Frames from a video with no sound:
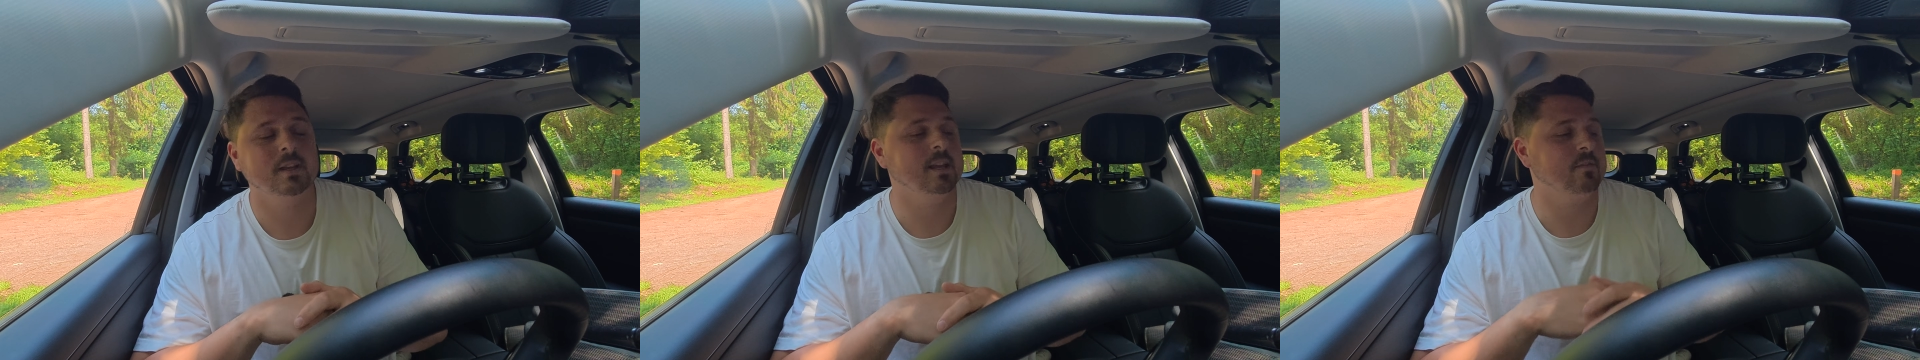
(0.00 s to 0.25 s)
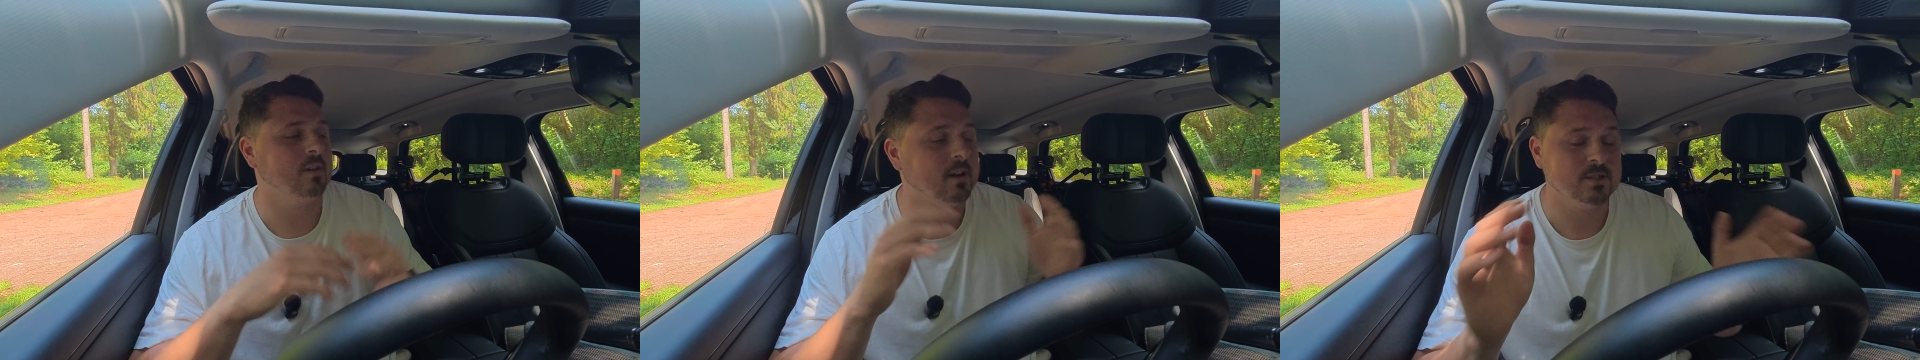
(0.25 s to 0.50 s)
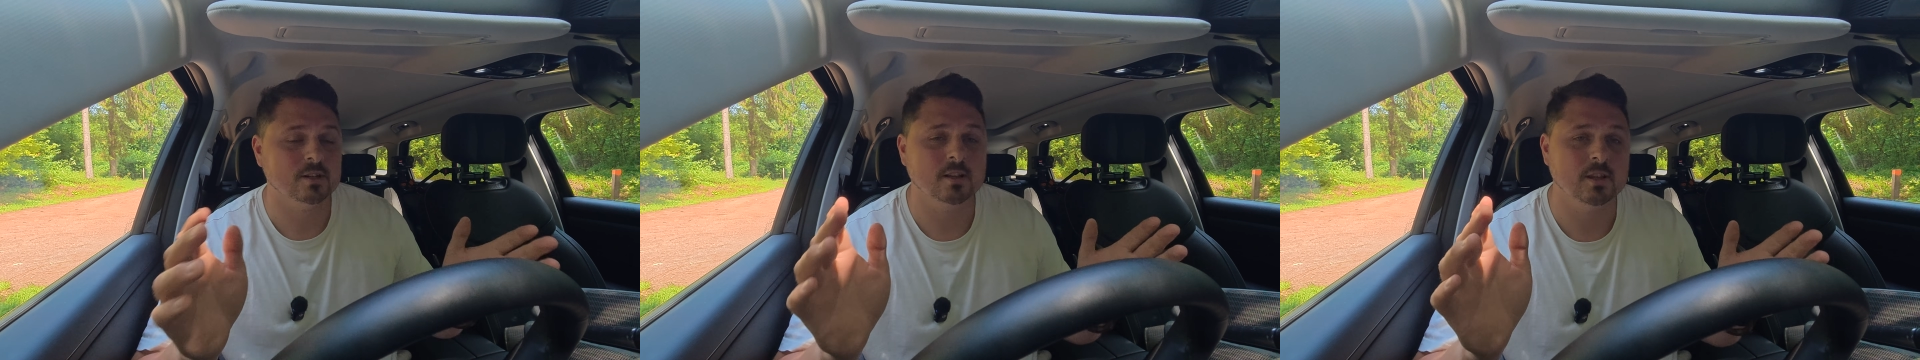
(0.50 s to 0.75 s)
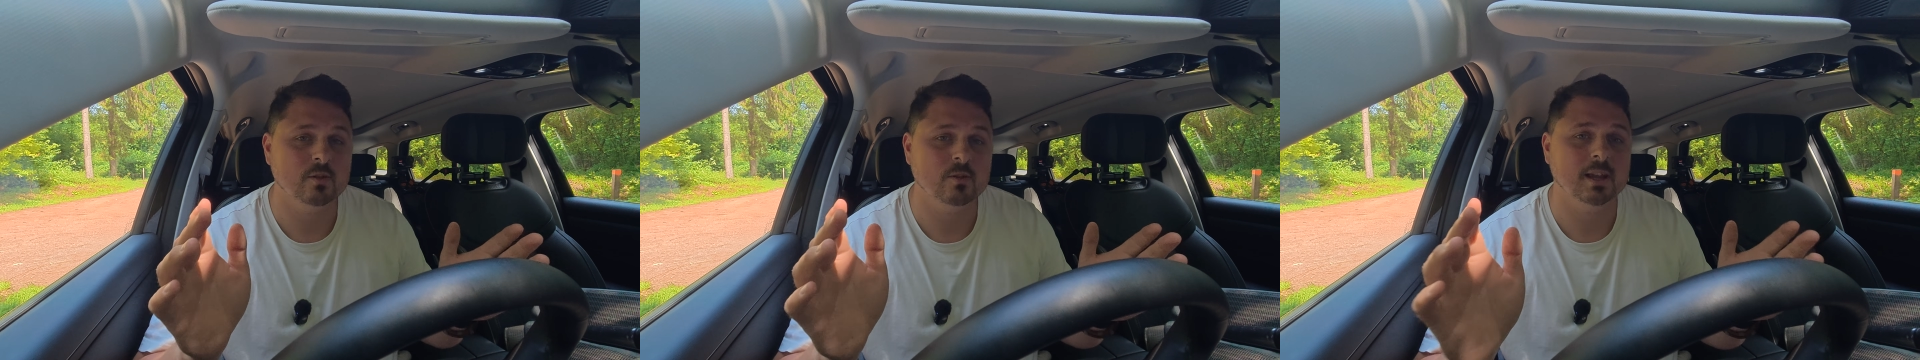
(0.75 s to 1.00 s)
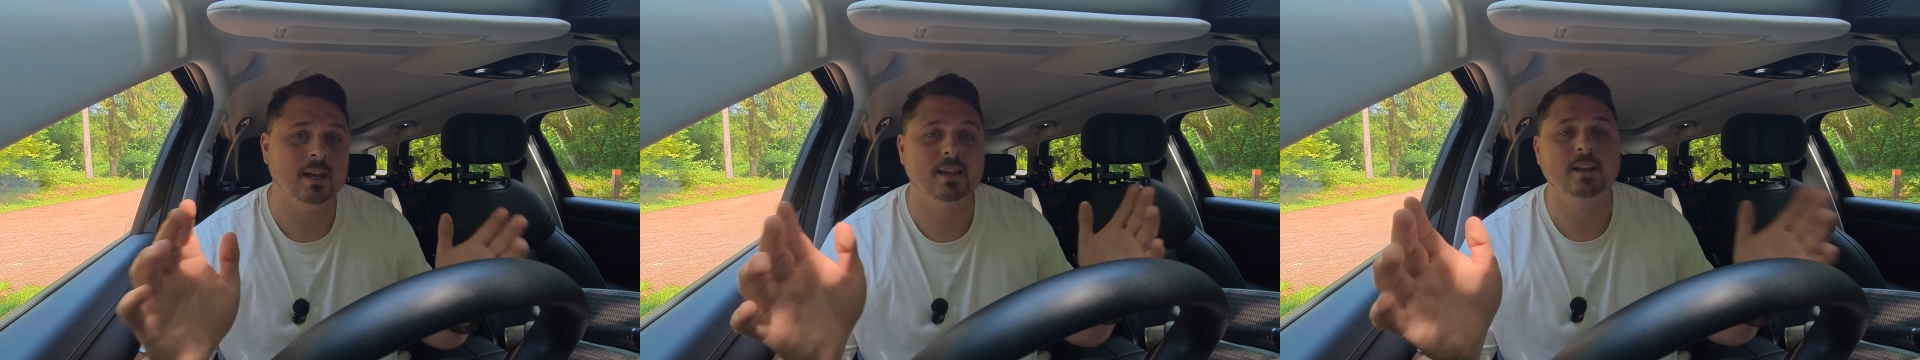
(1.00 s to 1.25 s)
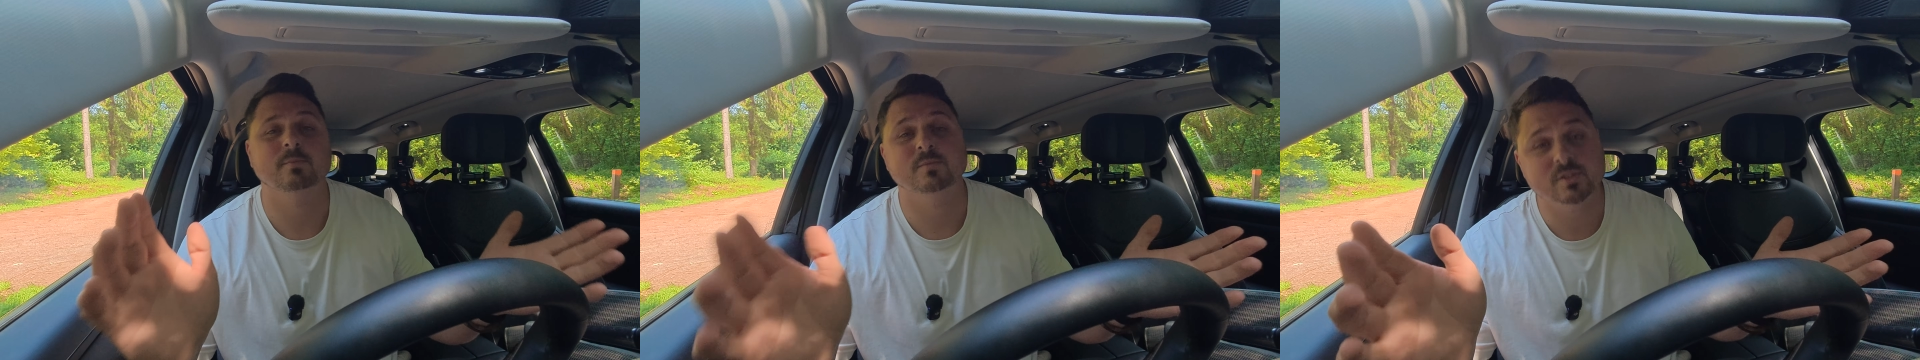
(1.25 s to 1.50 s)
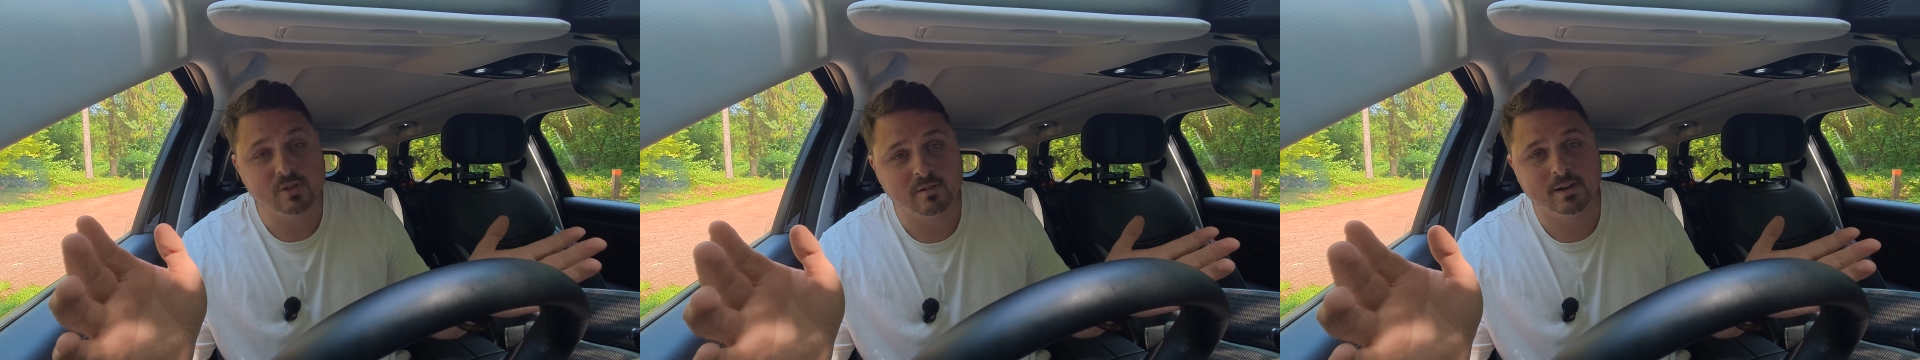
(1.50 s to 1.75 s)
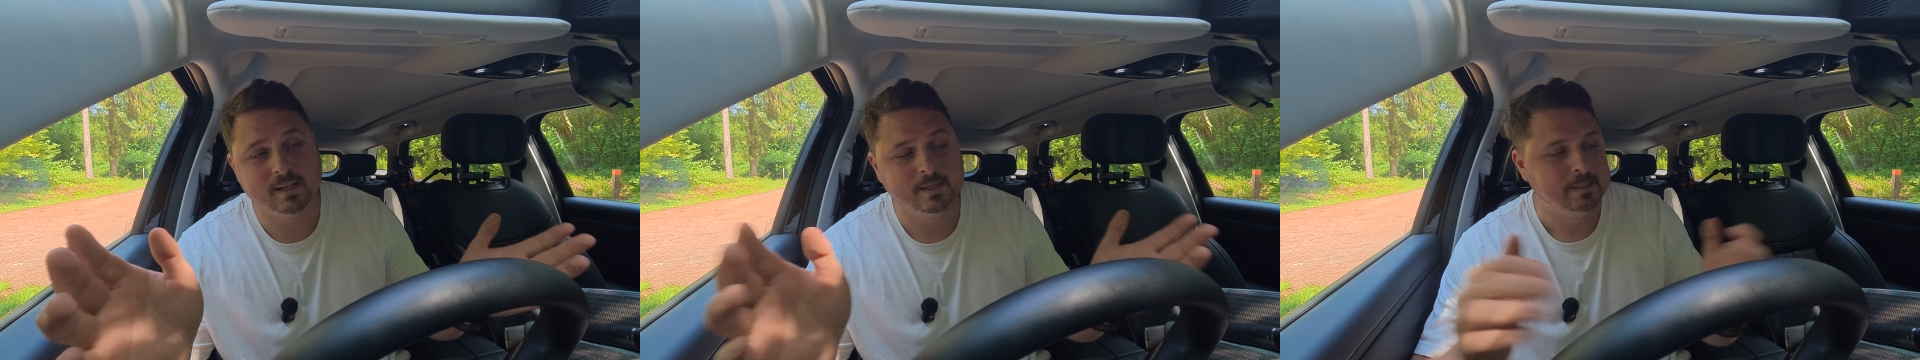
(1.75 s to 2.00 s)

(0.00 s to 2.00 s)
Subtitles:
If you're outside of the UK, I'm sorry,